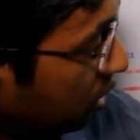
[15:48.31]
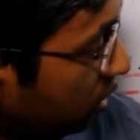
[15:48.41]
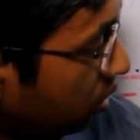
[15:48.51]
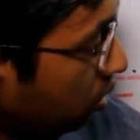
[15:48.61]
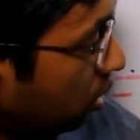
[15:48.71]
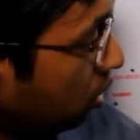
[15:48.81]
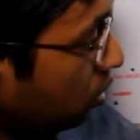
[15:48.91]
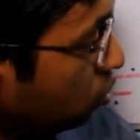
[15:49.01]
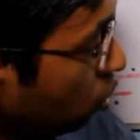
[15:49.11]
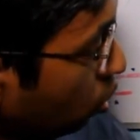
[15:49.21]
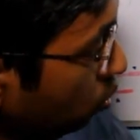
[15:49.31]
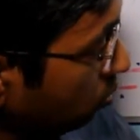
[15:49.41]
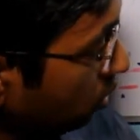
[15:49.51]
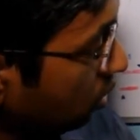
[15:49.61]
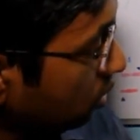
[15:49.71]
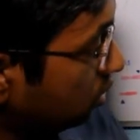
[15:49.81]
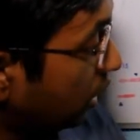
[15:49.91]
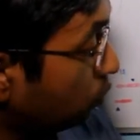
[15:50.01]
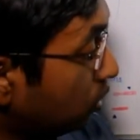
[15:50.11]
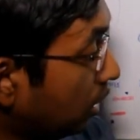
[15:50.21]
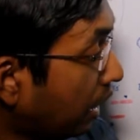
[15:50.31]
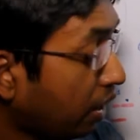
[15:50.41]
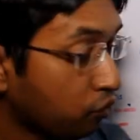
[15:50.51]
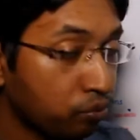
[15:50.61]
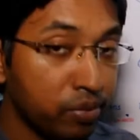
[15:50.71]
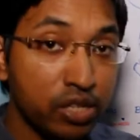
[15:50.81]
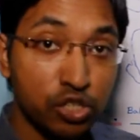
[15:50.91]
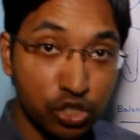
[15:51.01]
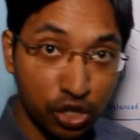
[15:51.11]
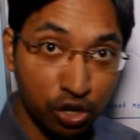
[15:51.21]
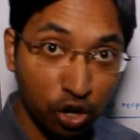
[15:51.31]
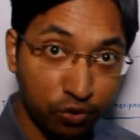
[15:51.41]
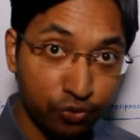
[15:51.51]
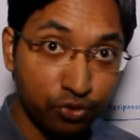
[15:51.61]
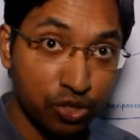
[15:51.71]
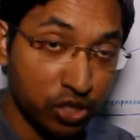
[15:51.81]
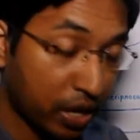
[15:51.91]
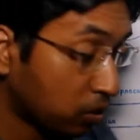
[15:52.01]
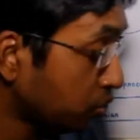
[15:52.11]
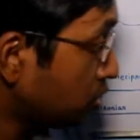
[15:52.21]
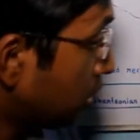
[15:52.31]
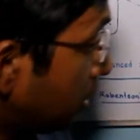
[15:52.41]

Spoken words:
here. So they will have mixture of cells.